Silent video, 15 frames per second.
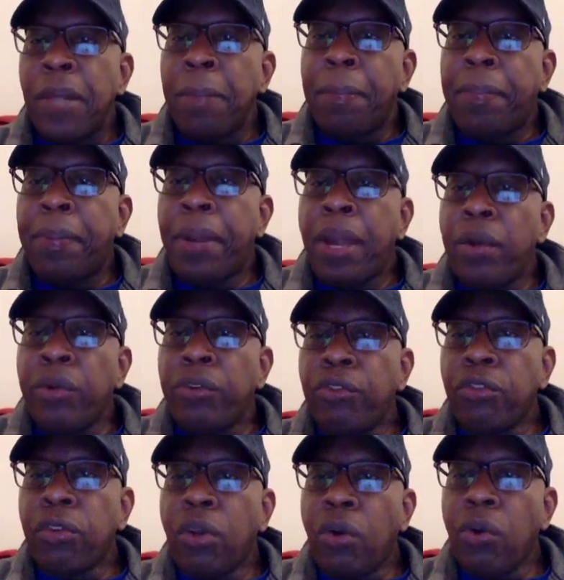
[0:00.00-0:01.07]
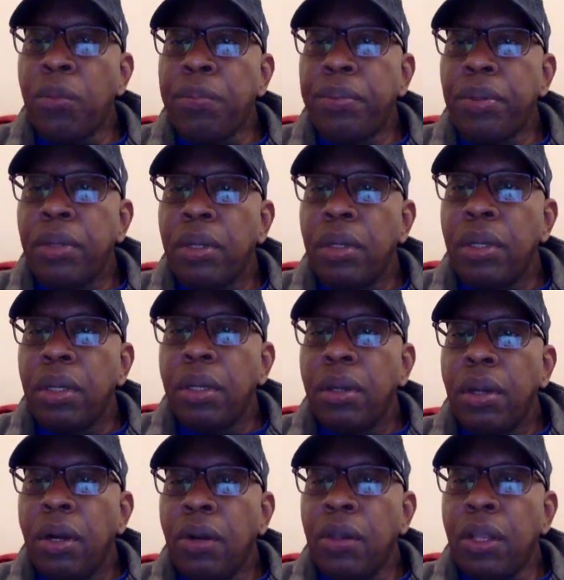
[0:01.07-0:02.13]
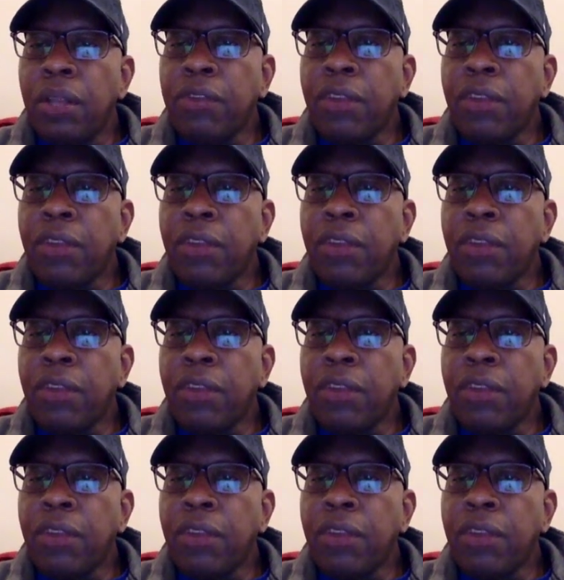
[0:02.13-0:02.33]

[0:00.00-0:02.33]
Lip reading: Periscope, unless